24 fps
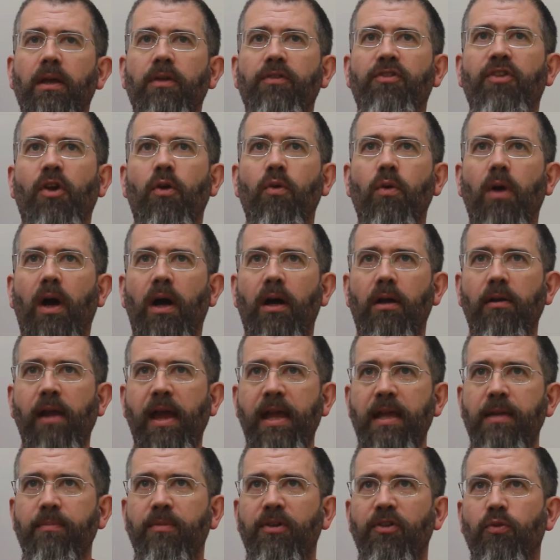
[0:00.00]
So our
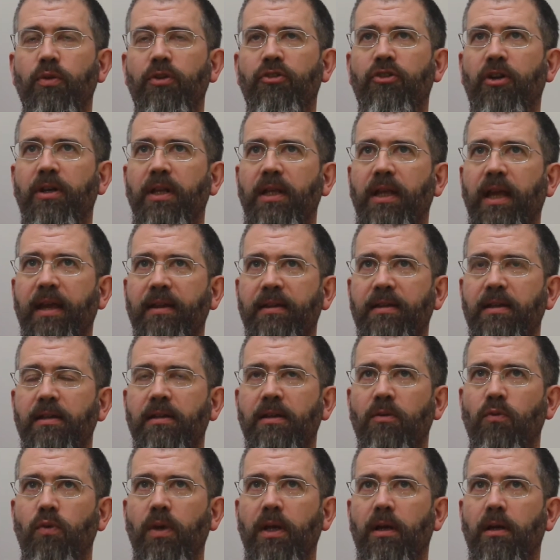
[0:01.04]
aim is we're trying to get
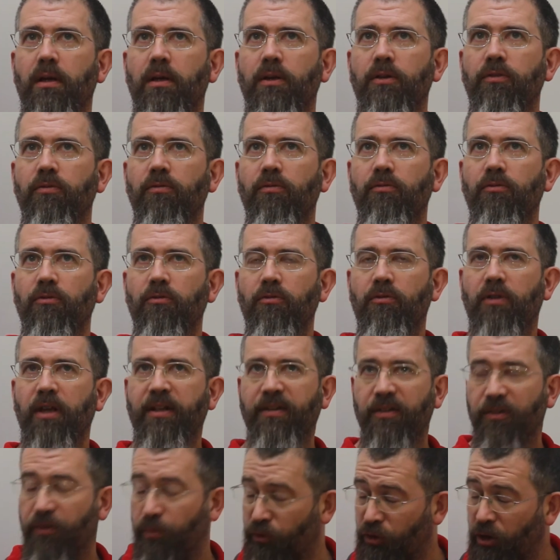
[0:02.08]
in, we are
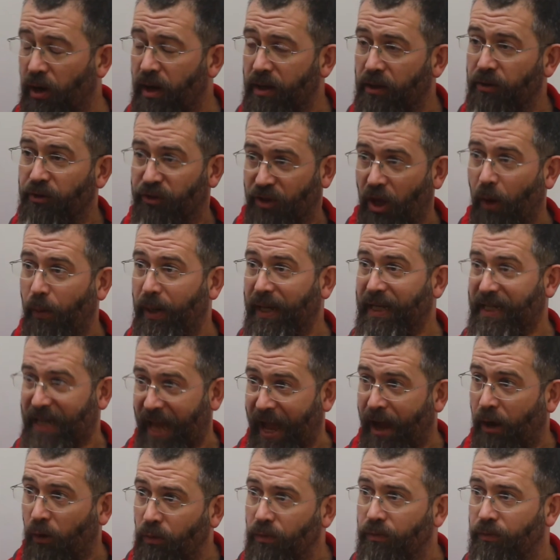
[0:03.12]
getting some trials going
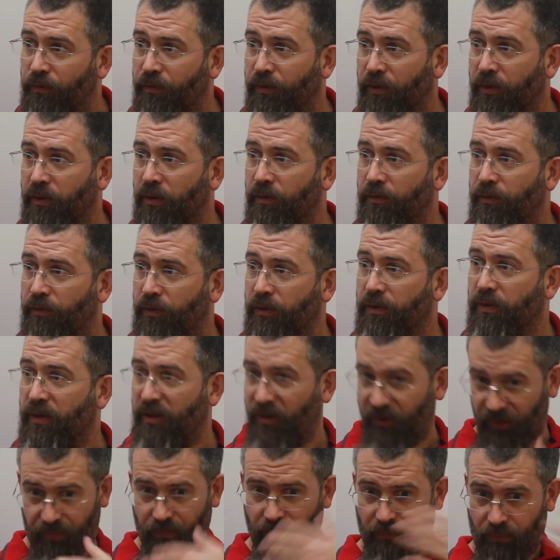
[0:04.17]
now for
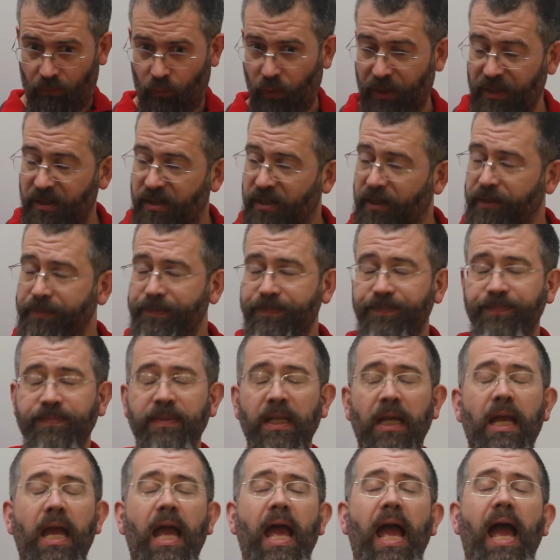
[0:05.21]
this winter,
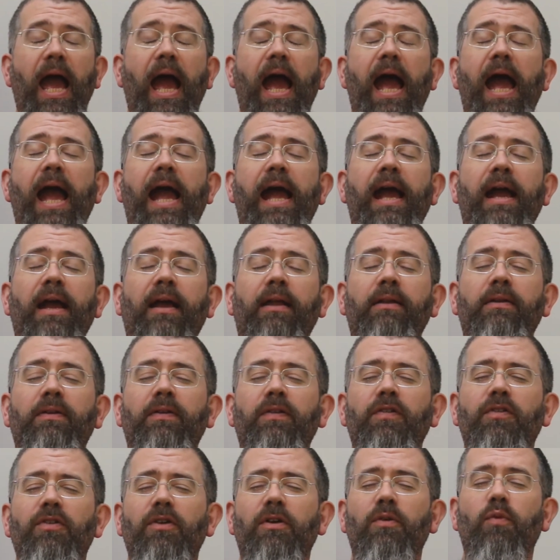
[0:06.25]

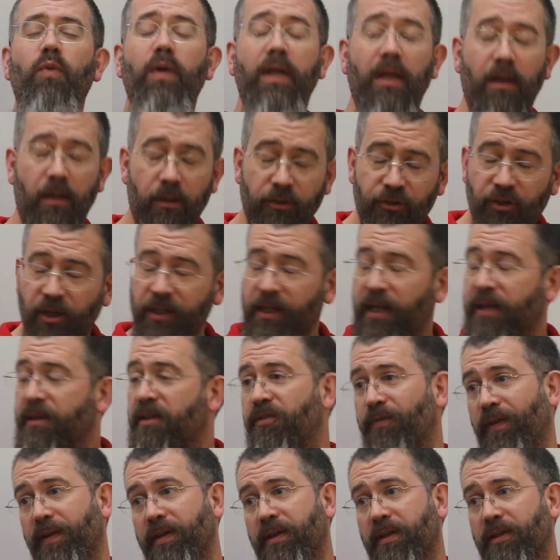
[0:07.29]
and we are trying to get
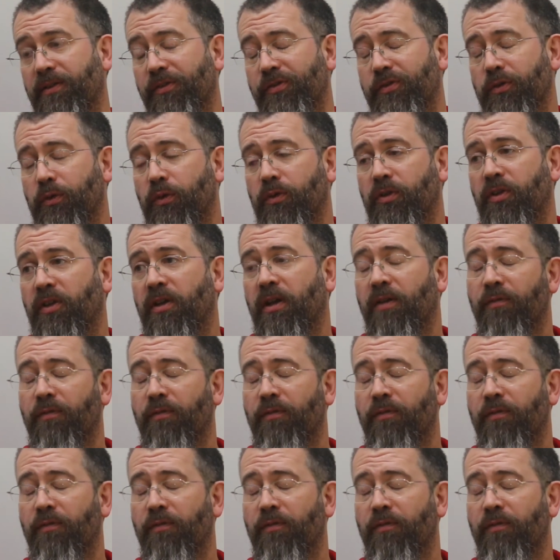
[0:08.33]
this funding sorted.